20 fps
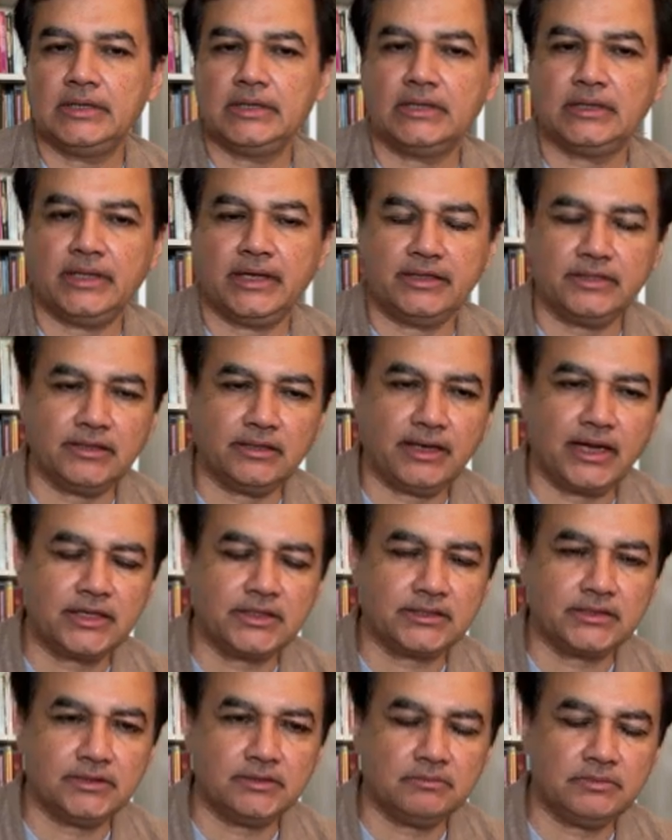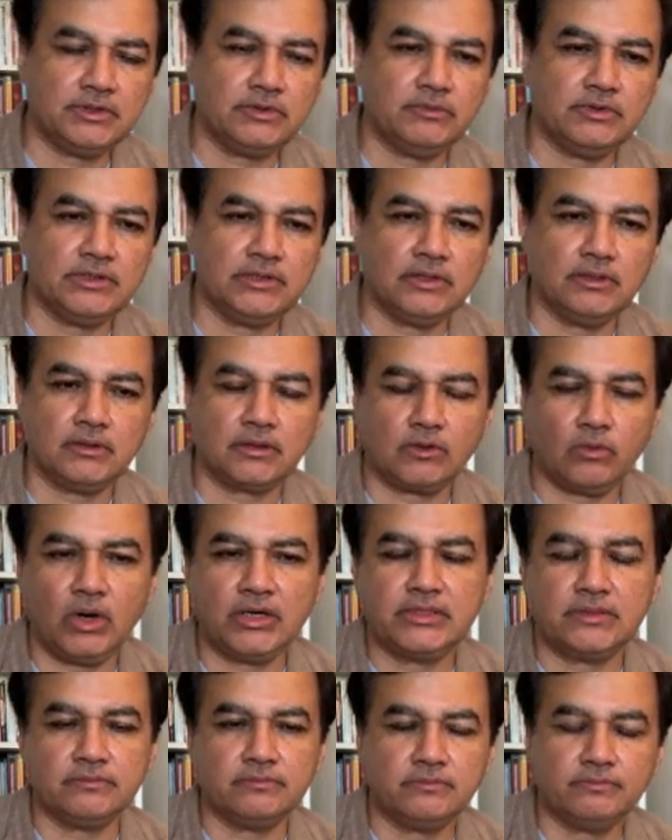the interaction between the
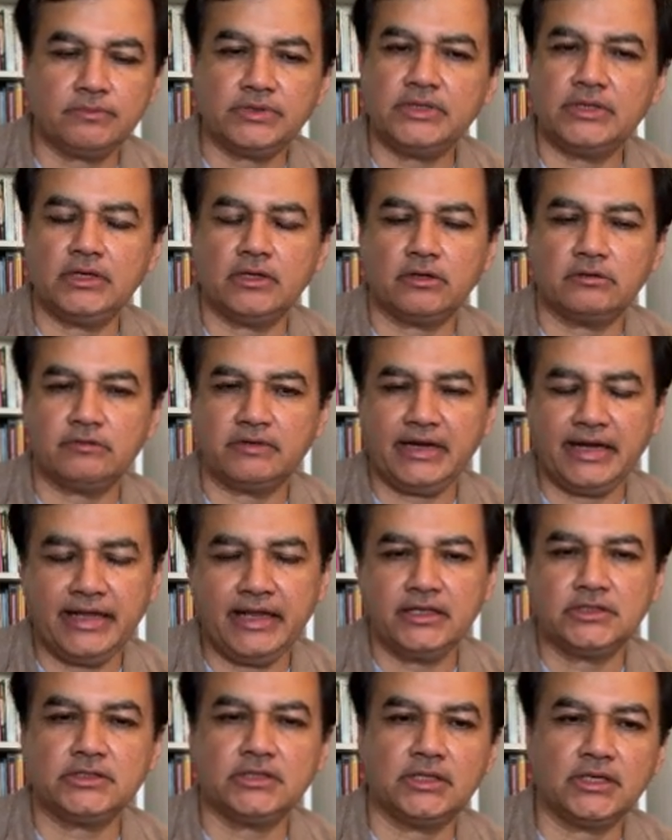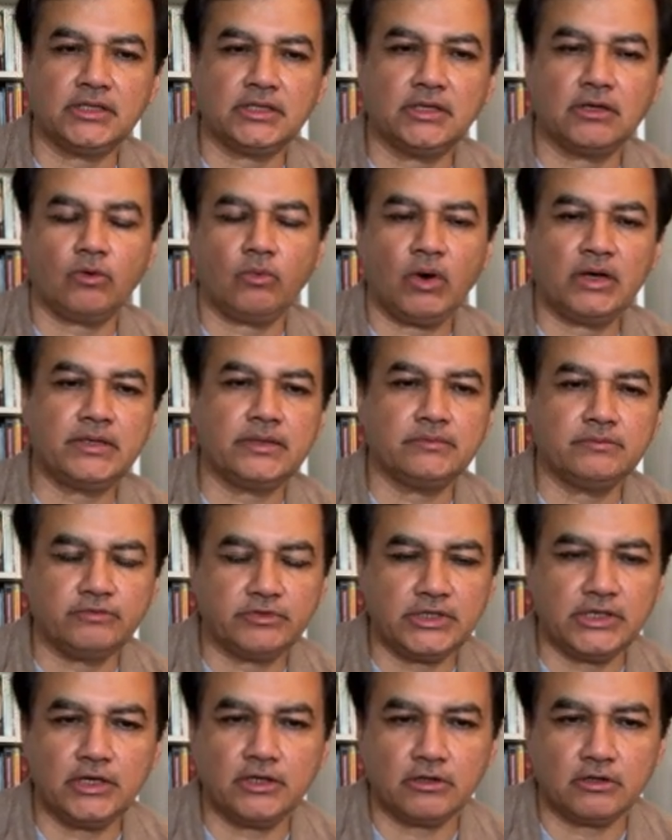quantum field of radiation and the quantum
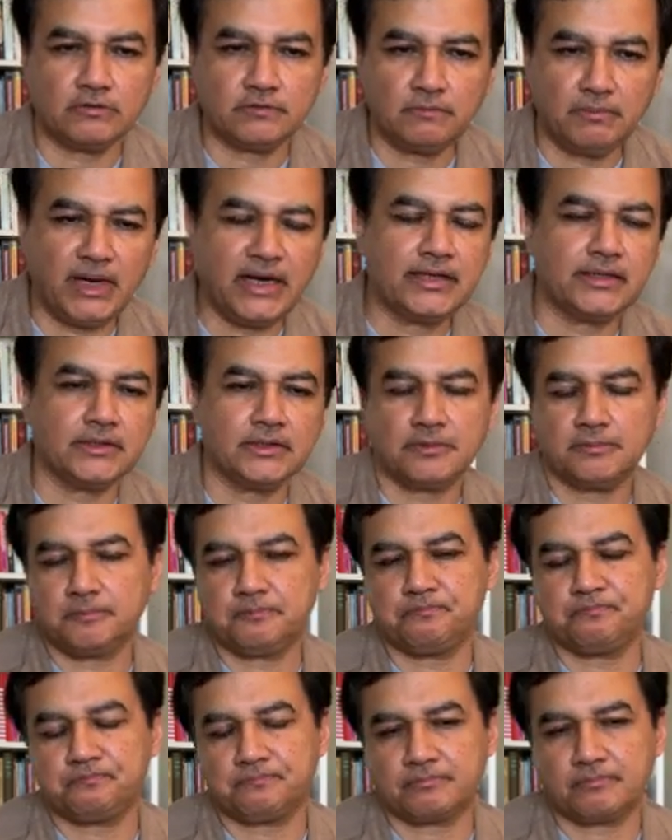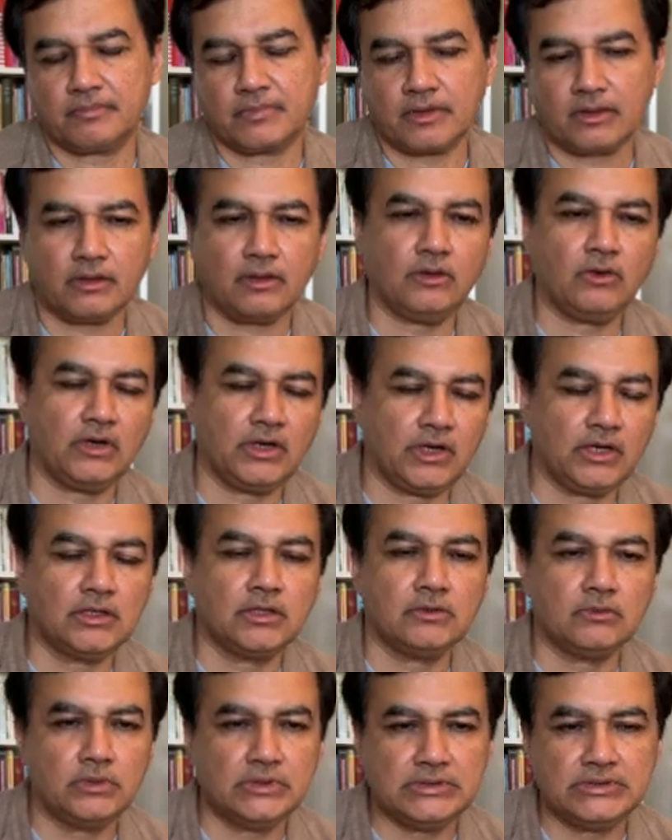field of matter, or in other
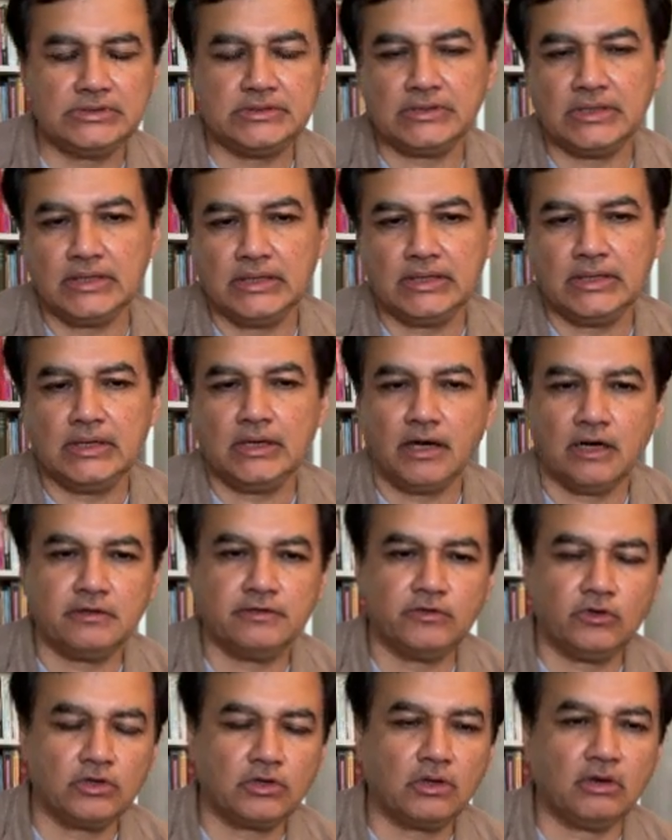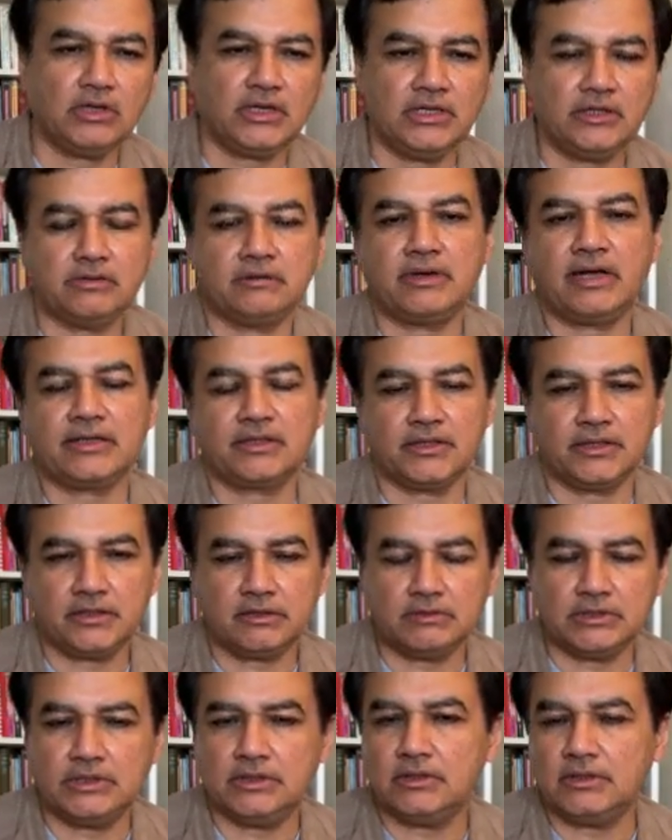words, a photon interacting
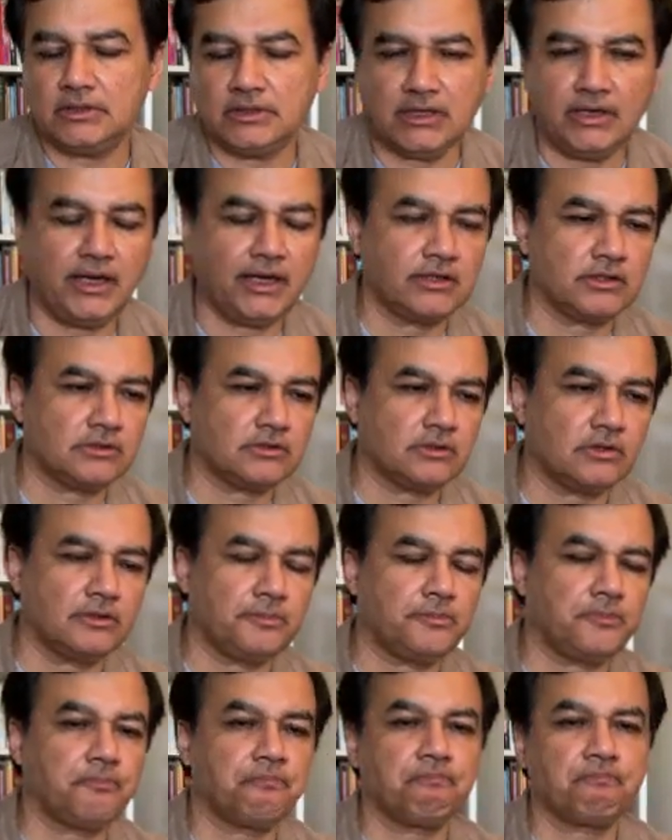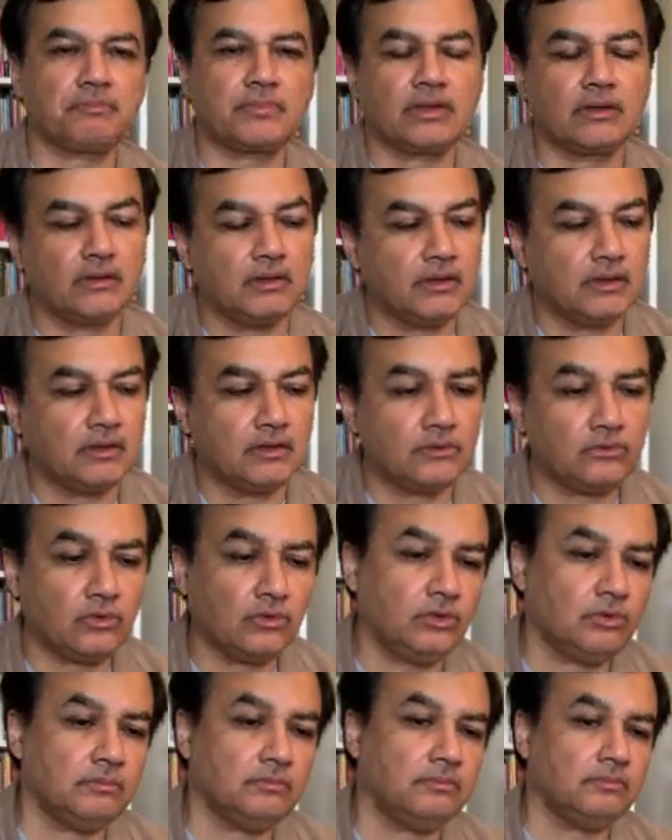with an electron.
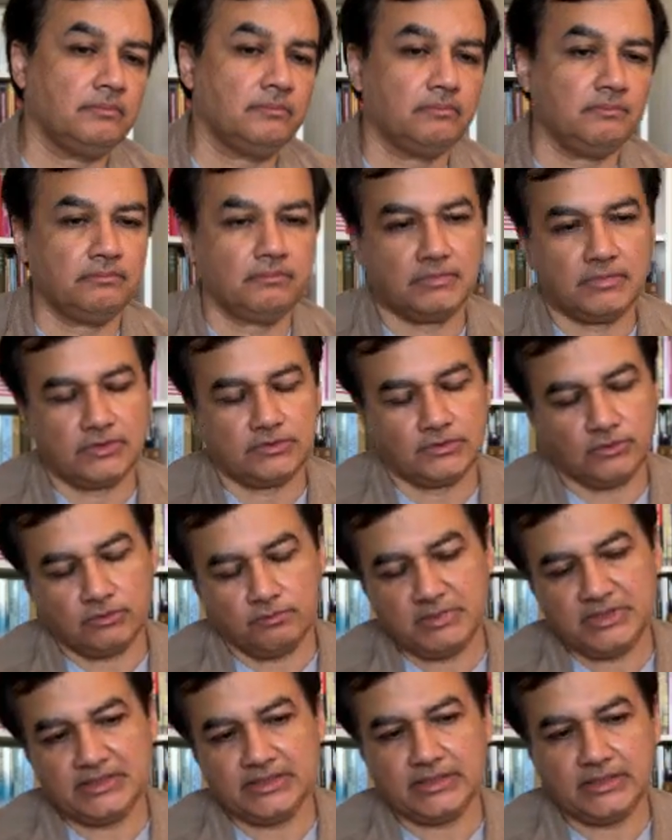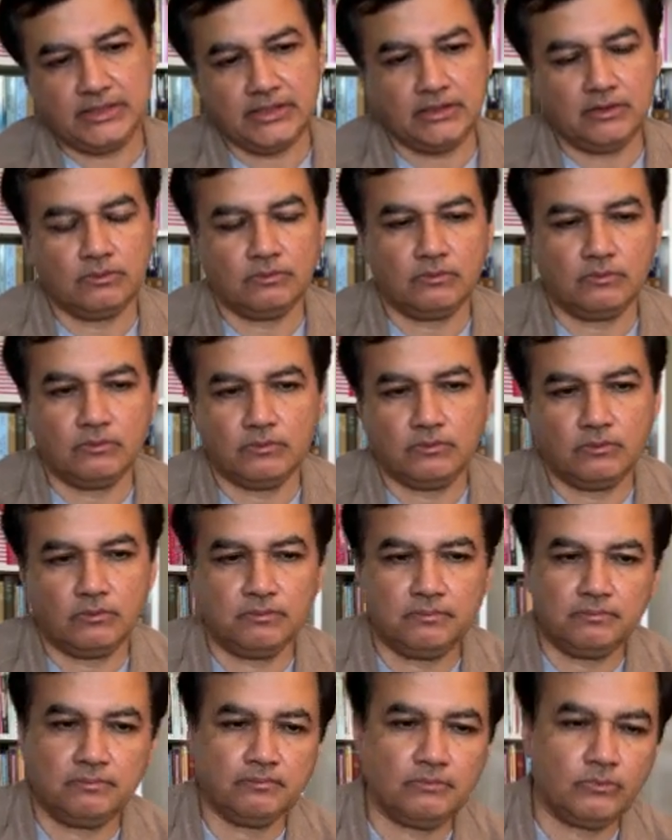So basically,
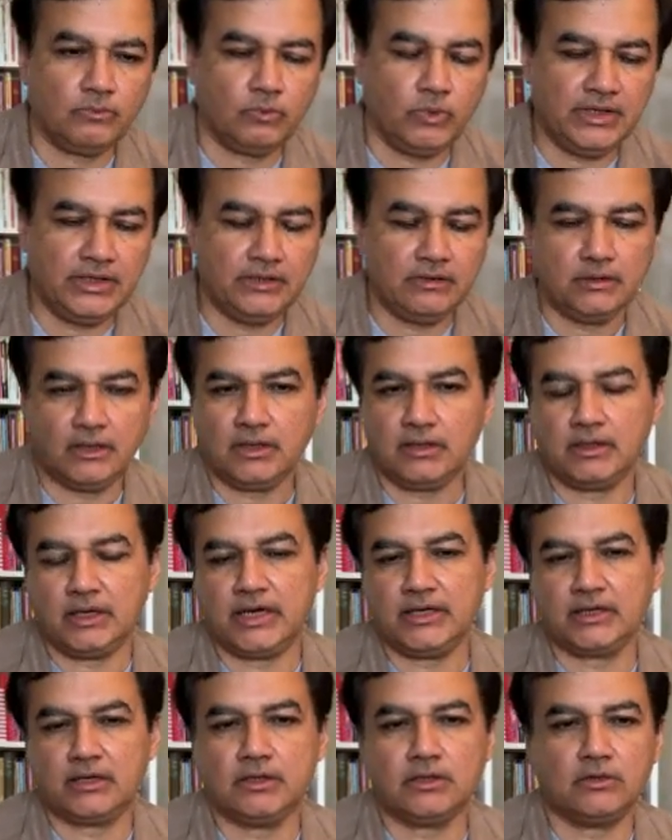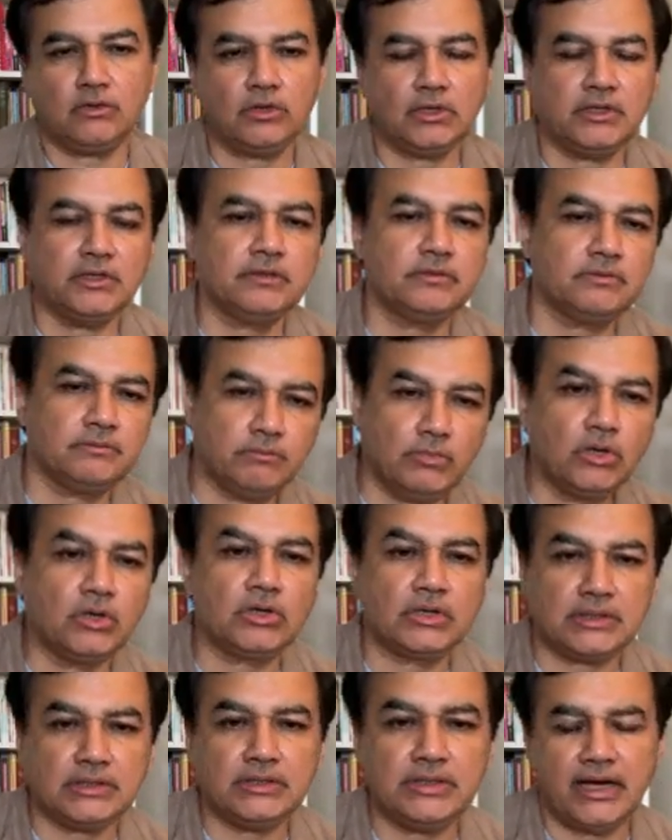when Heitler wrote this
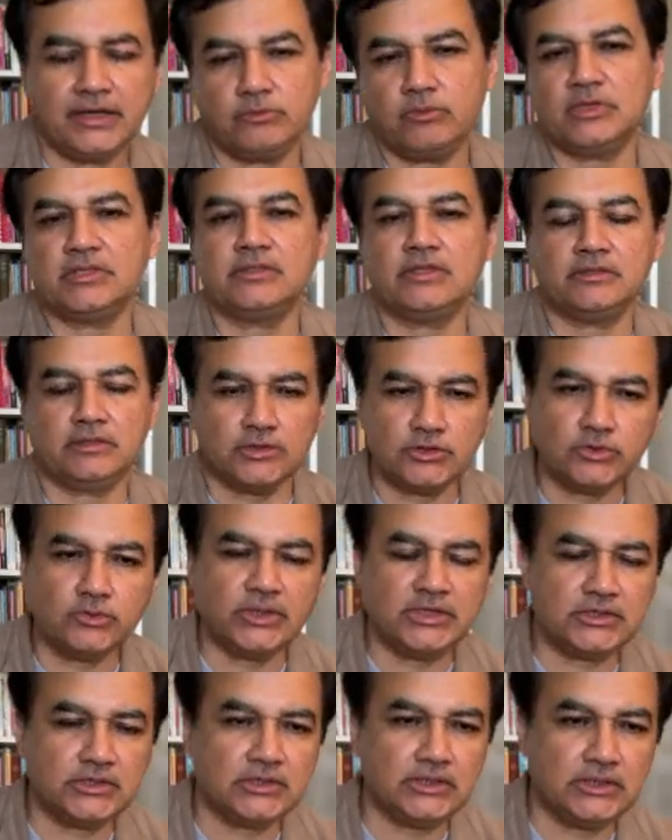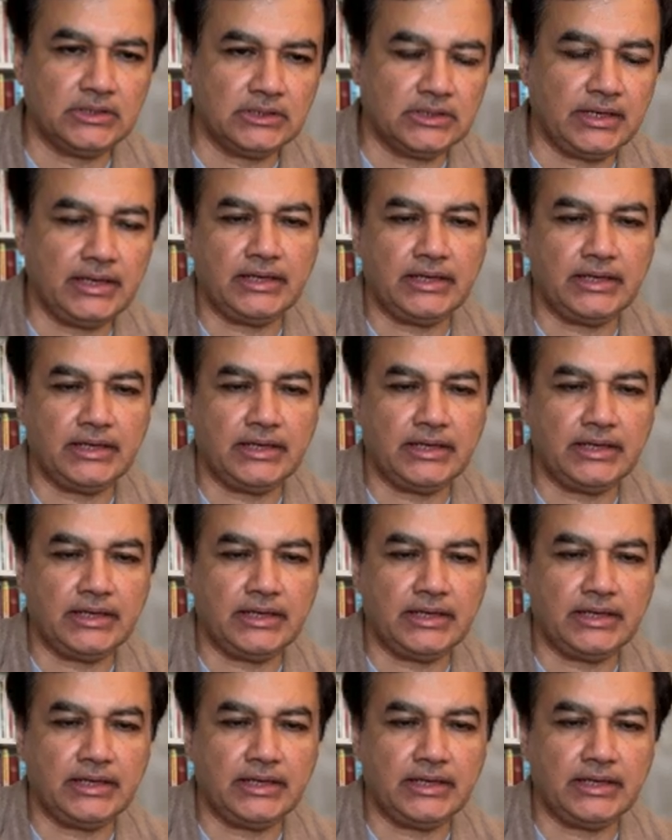book, that was the situation,